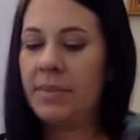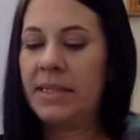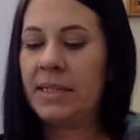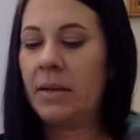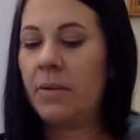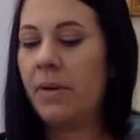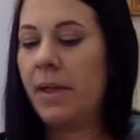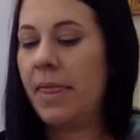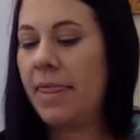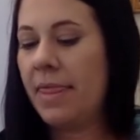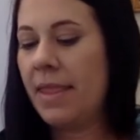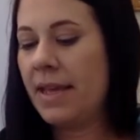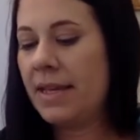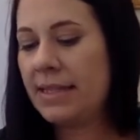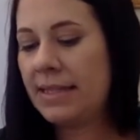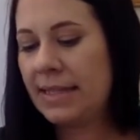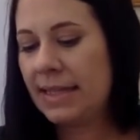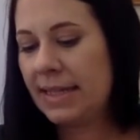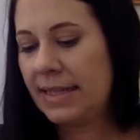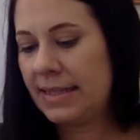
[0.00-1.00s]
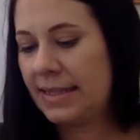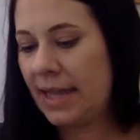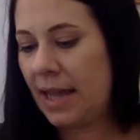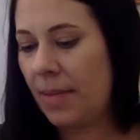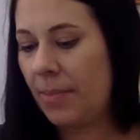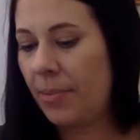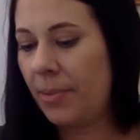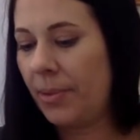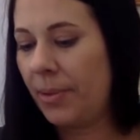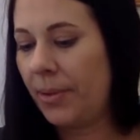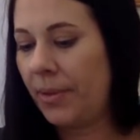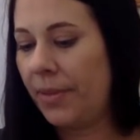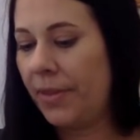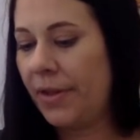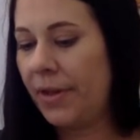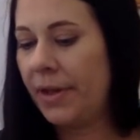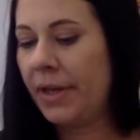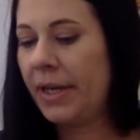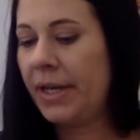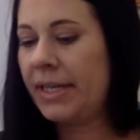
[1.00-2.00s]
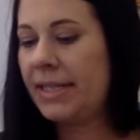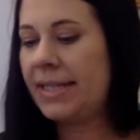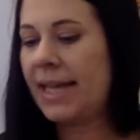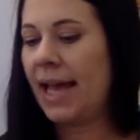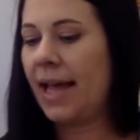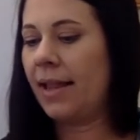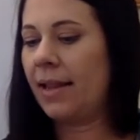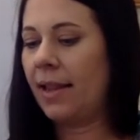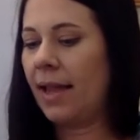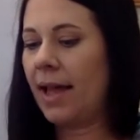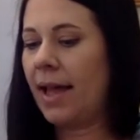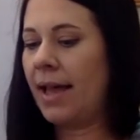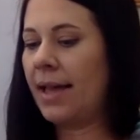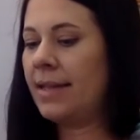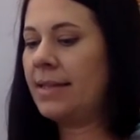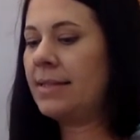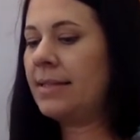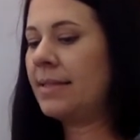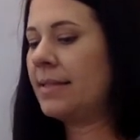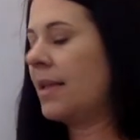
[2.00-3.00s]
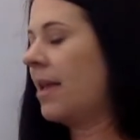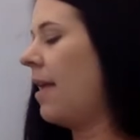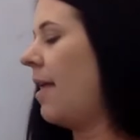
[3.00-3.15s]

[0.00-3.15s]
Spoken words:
So in this example, they're going to tell us